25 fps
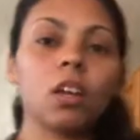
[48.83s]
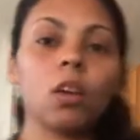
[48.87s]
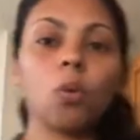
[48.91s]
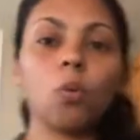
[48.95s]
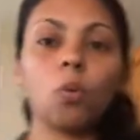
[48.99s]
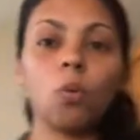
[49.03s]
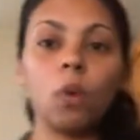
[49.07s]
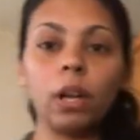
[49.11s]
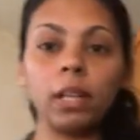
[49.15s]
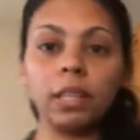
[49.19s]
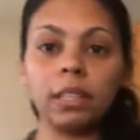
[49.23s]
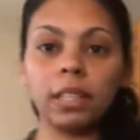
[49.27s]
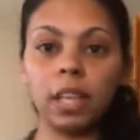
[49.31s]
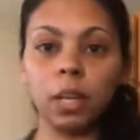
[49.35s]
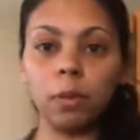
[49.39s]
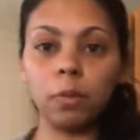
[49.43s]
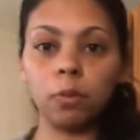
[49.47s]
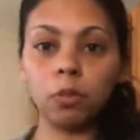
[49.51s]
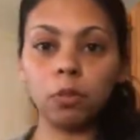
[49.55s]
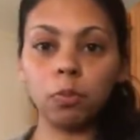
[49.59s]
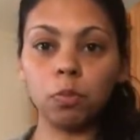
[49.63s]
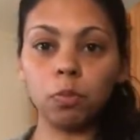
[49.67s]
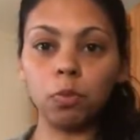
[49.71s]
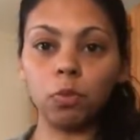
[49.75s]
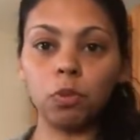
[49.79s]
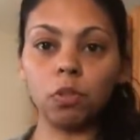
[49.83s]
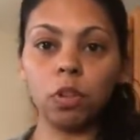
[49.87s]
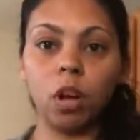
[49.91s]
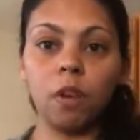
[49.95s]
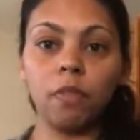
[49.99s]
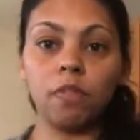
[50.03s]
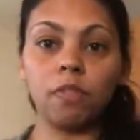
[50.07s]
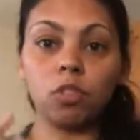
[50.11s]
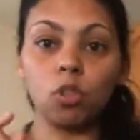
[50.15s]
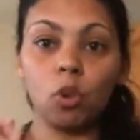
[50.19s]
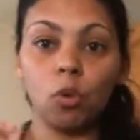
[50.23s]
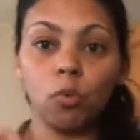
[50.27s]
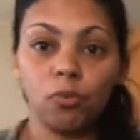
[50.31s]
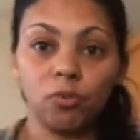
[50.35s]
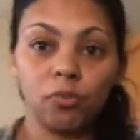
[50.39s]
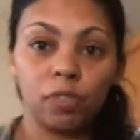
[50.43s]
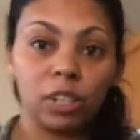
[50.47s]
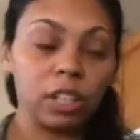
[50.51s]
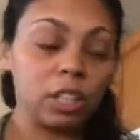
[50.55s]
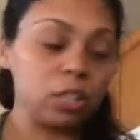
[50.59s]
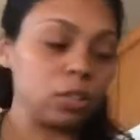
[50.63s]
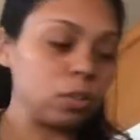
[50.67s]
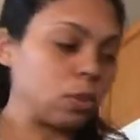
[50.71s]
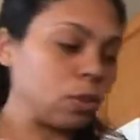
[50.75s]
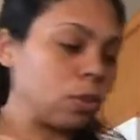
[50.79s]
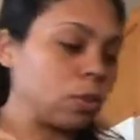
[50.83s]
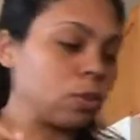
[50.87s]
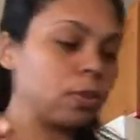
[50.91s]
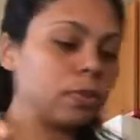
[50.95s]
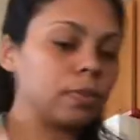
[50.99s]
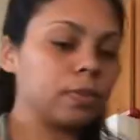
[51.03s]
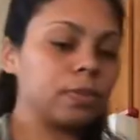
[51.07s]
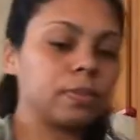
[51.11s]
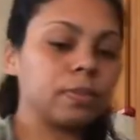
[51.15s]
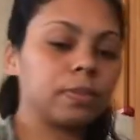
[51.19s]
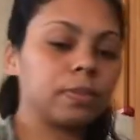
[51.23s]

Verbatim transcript: one tablespoon of sofrito,